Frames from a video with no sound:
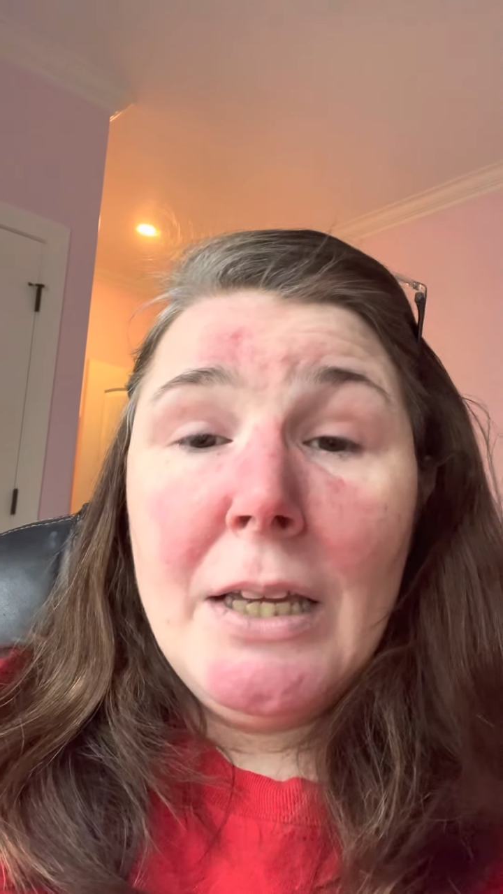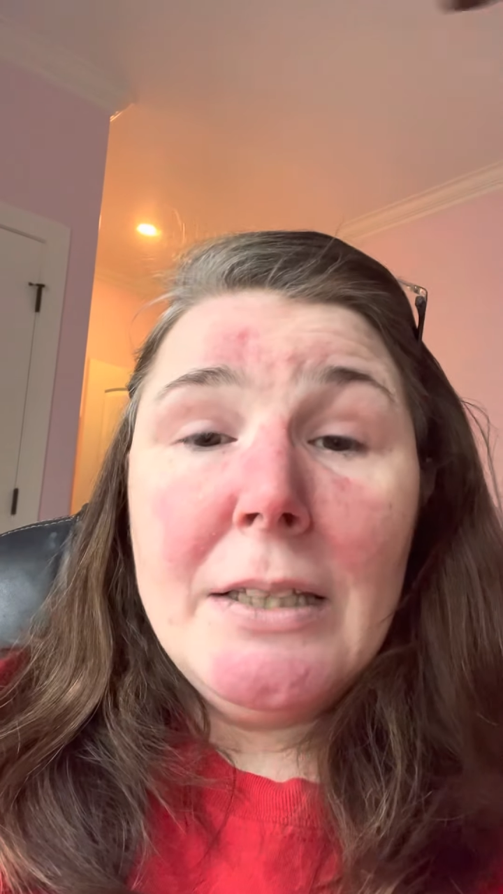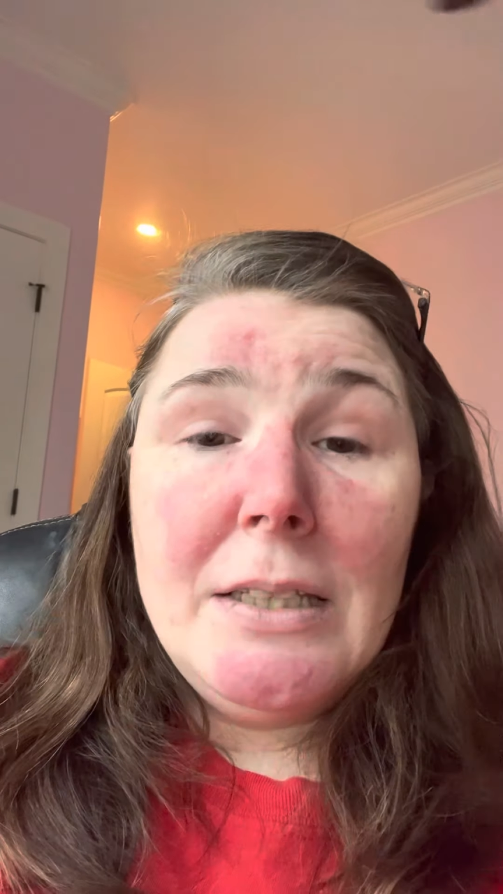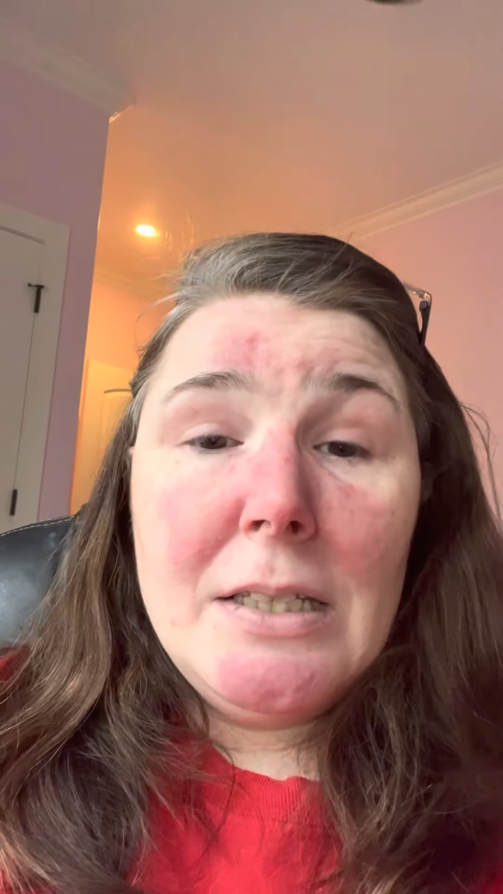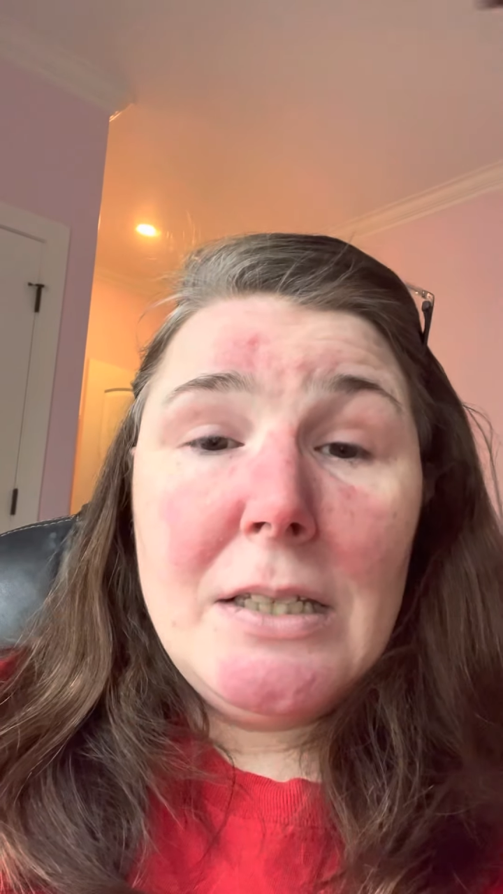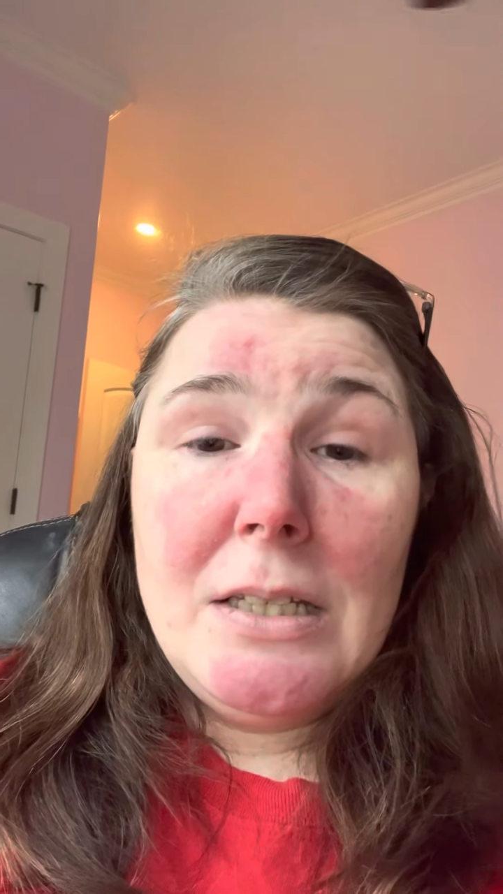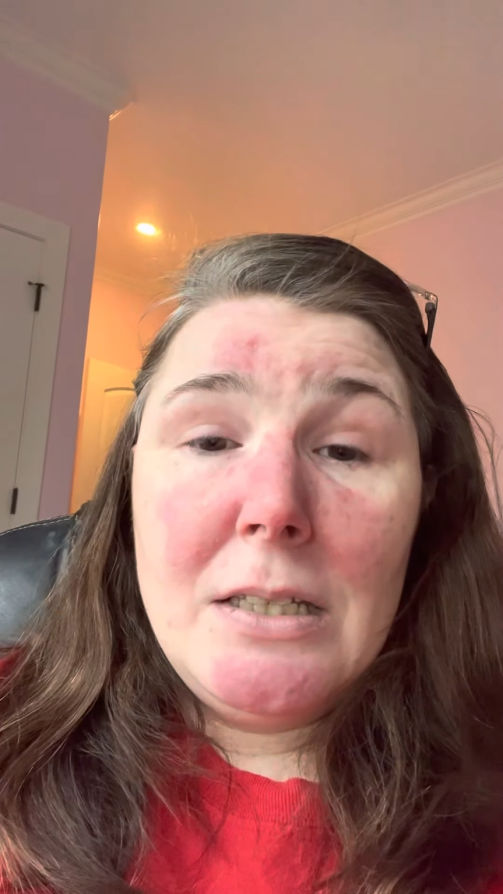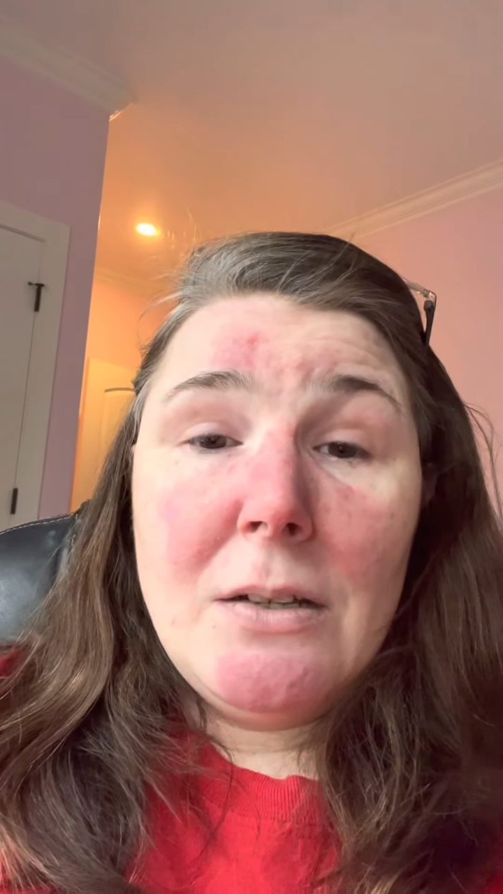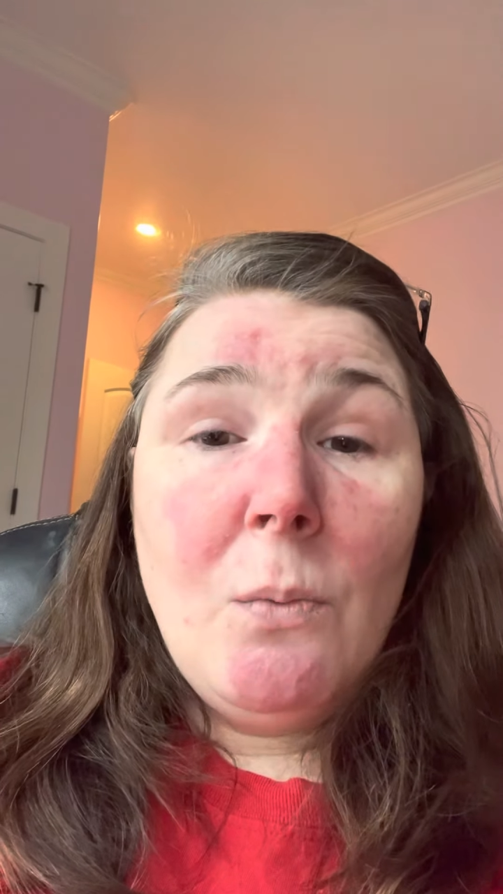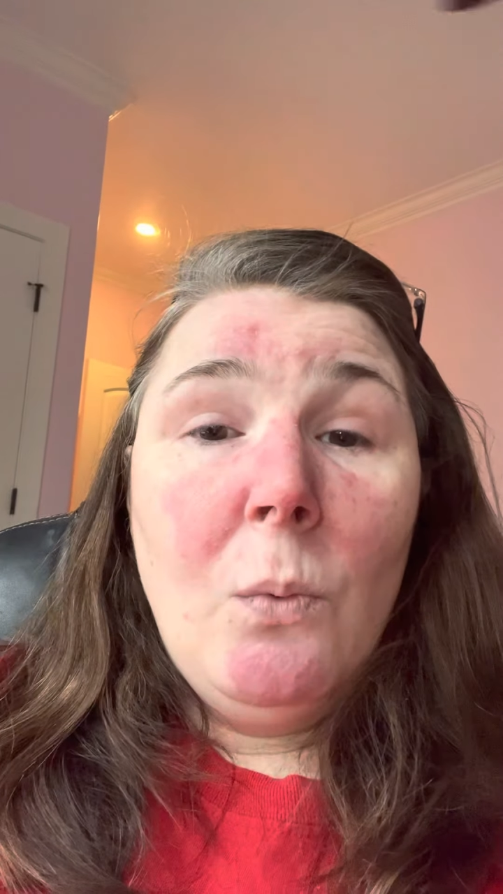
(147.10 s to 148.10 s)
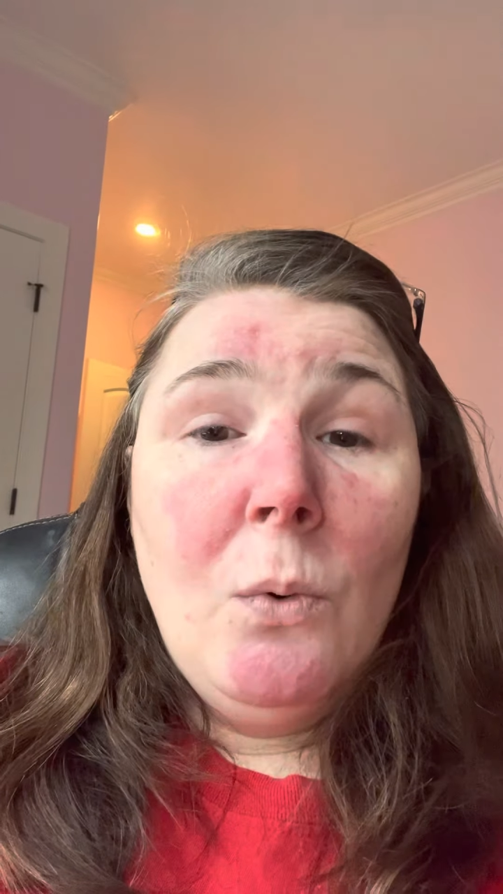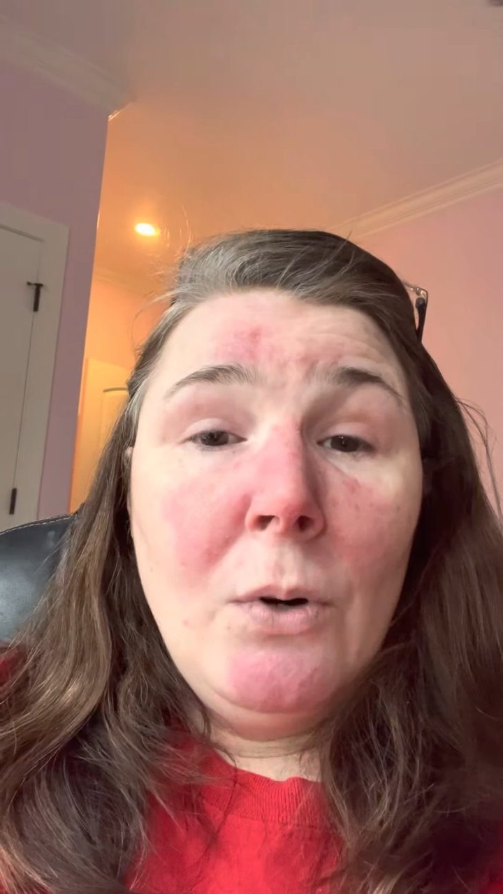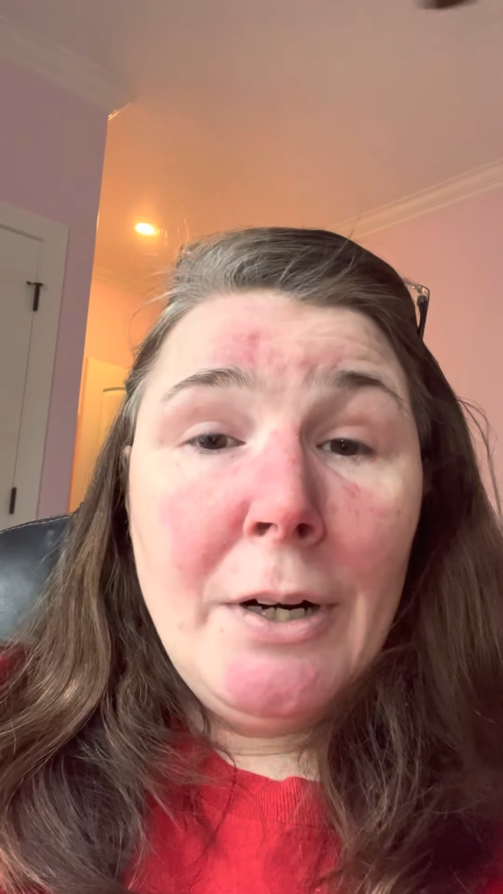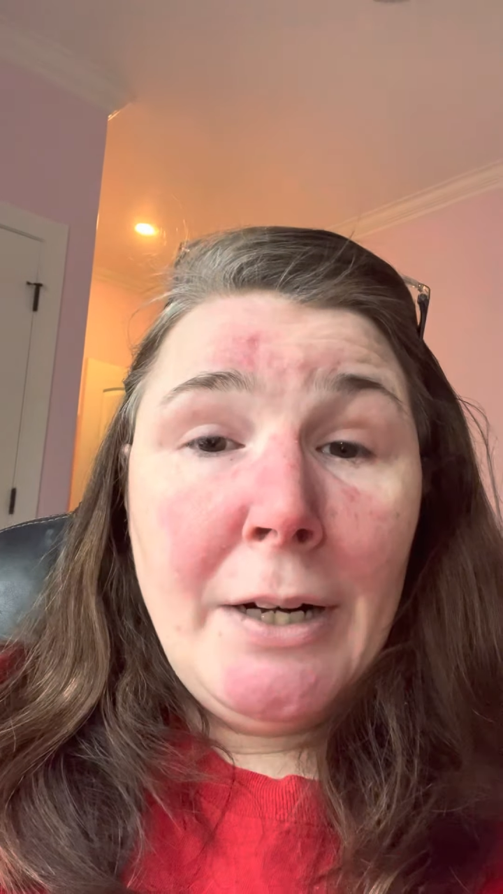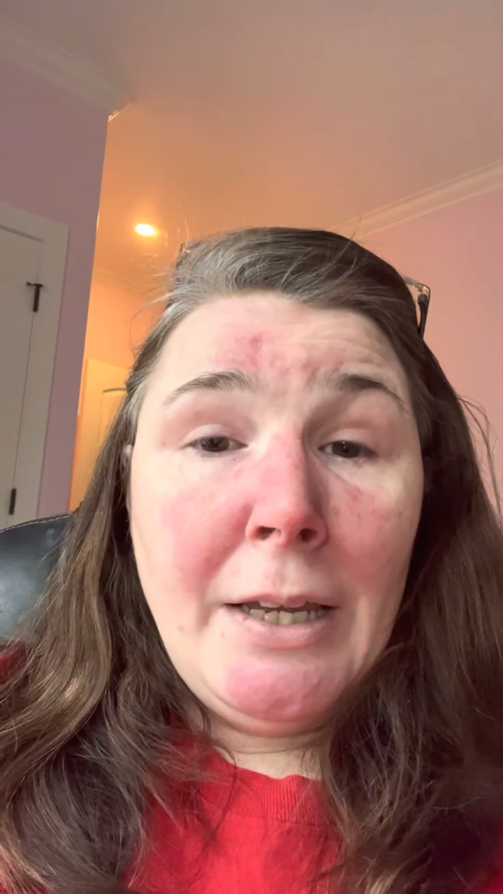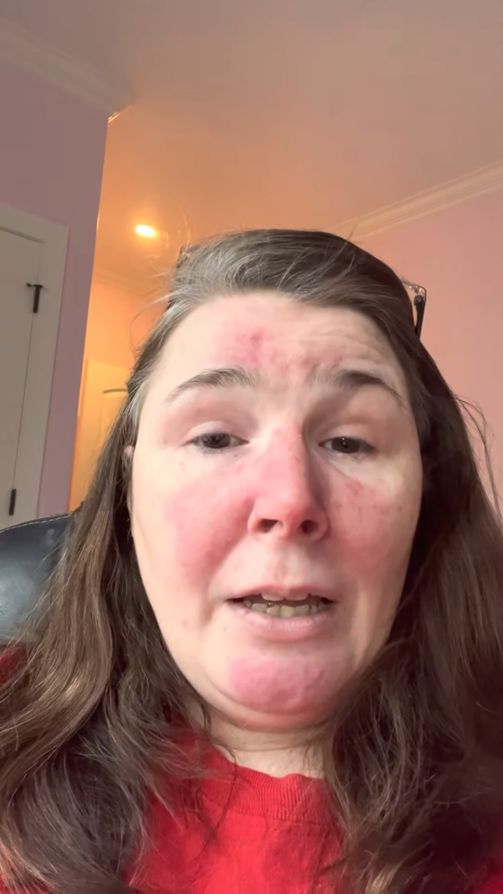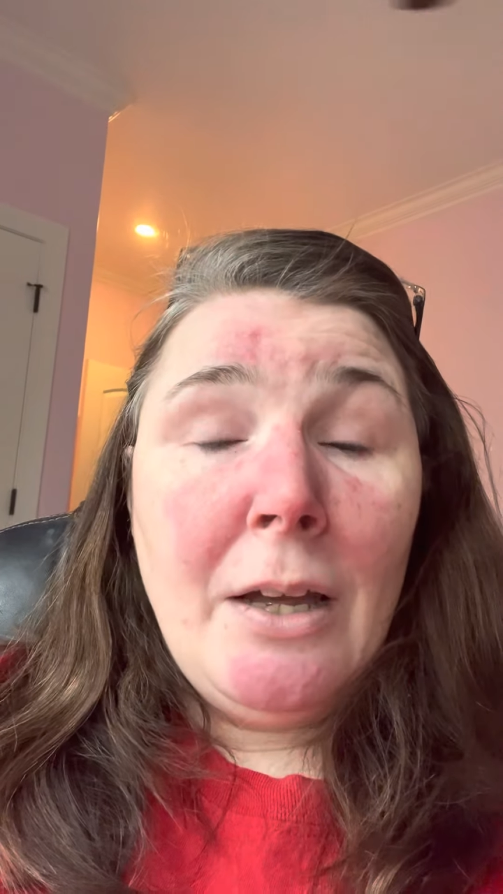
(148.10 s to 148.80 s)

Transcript: This is a warning